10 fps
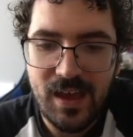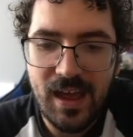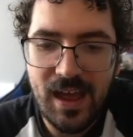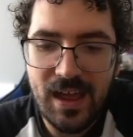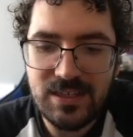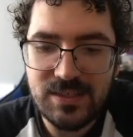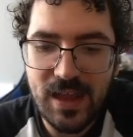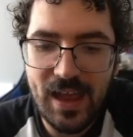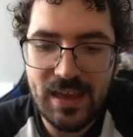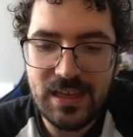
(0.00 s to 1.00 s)
I just,
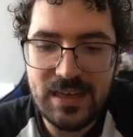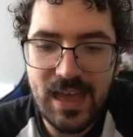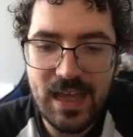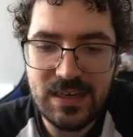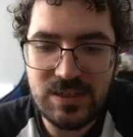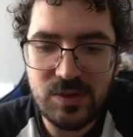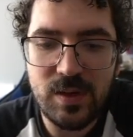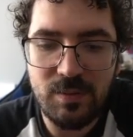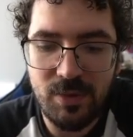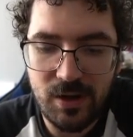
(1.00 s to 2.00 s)
I cannot do
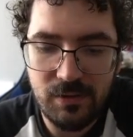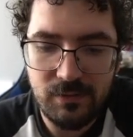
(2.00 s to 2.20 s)
it, bro.